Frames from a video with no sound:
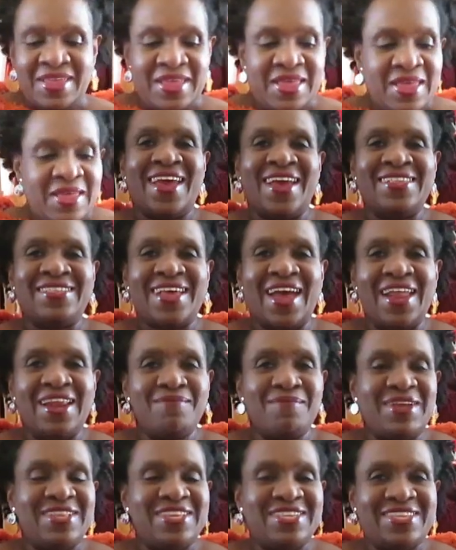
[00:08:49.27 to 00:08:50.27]
Next
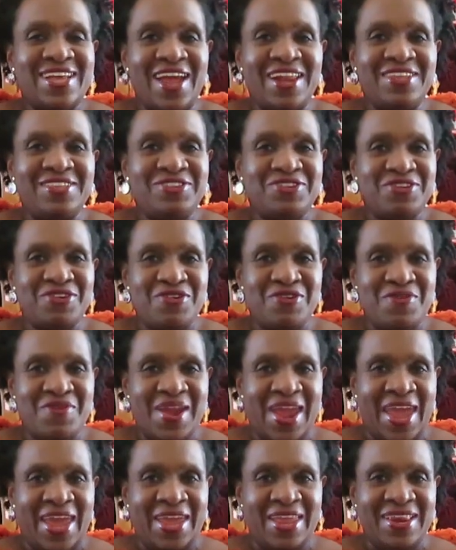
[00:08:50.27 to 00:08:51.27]
item I decided to
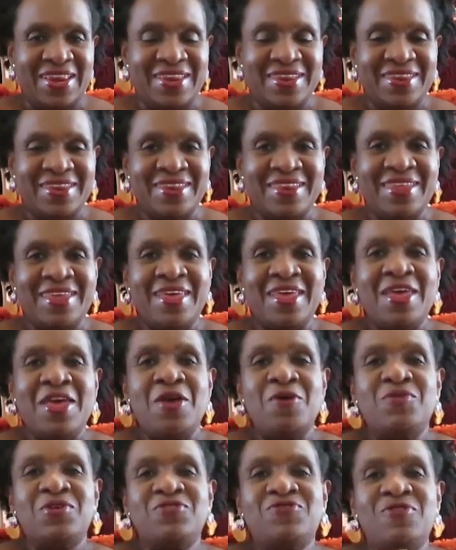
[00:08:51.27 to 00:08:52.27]
create
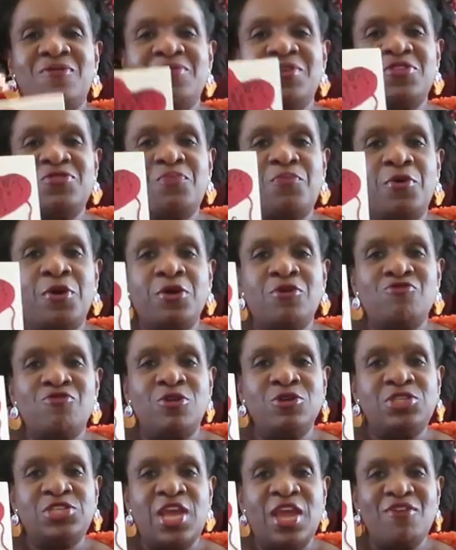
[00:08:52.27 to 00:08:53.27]
was from this book,
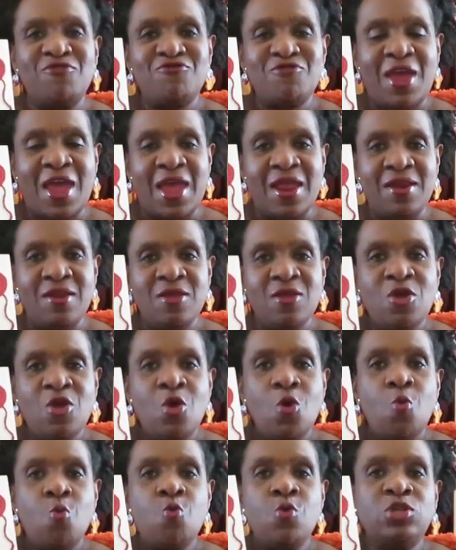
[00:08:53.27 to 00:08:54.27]
Crochet Red,
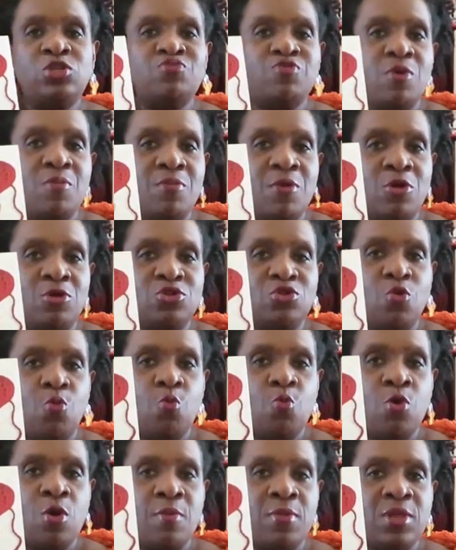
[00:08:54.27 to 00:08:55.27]
which promotes
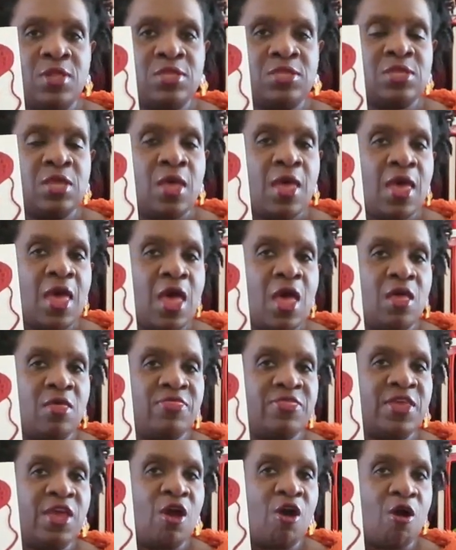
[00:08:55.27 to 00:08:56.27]
women's
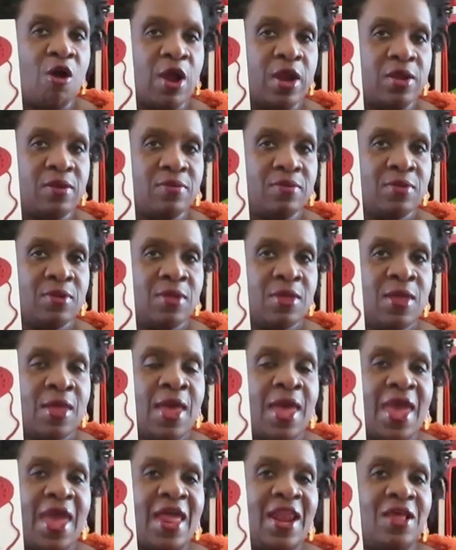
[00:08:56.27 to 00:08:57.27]
healthy heart.
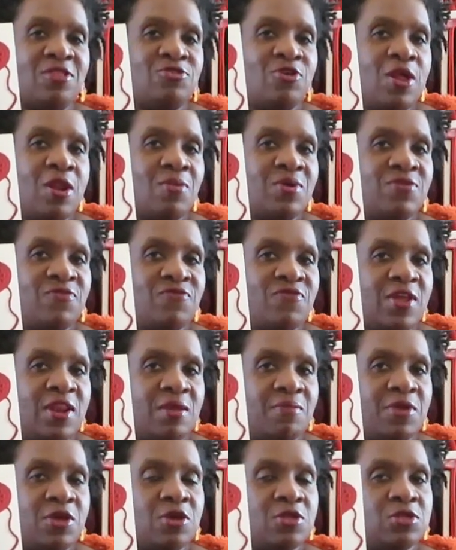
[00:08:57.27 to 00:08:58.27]
And I thought it was
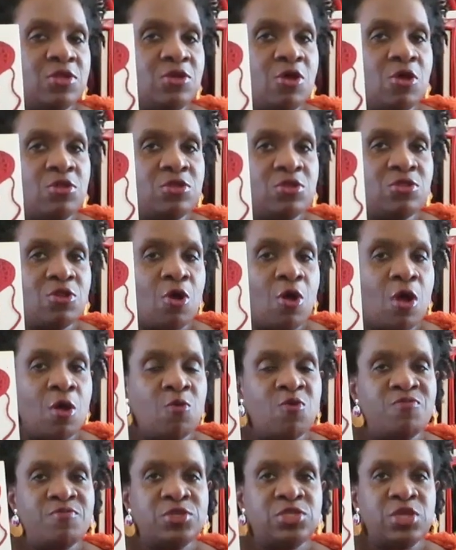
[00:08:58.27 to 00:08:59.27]
fitting because it goes
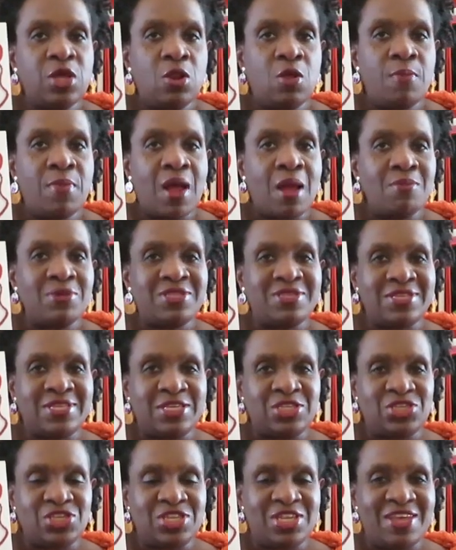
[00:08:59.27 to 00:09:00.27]
along with Michelle Obama's
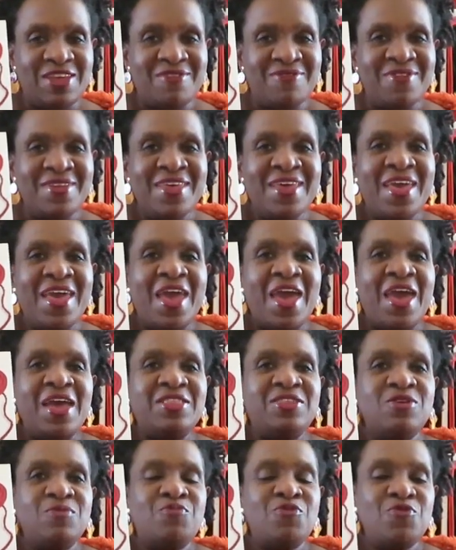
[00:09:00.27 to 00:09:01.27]
initiative
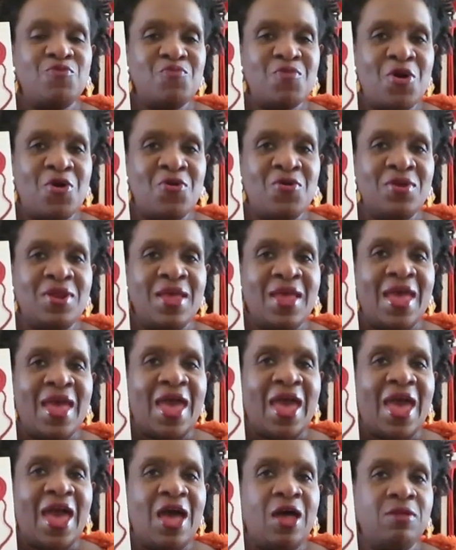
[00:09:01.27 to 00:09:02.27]
to promote
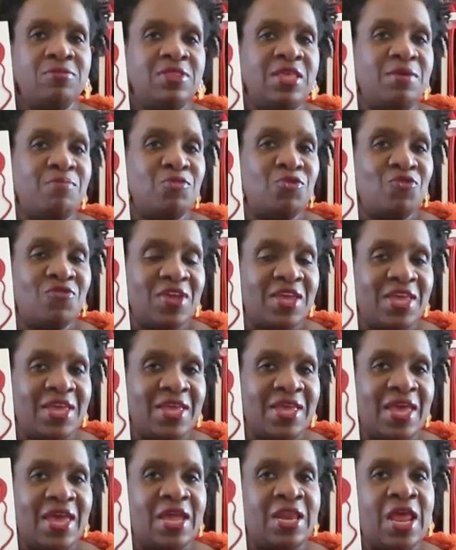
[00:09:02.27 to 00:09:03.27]
healthy
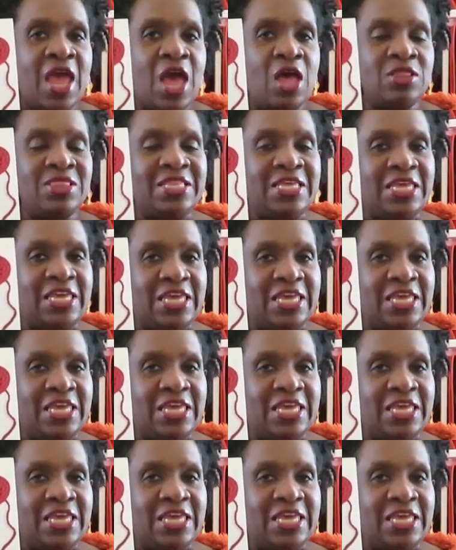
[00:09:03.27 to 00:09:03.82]
moving and healthy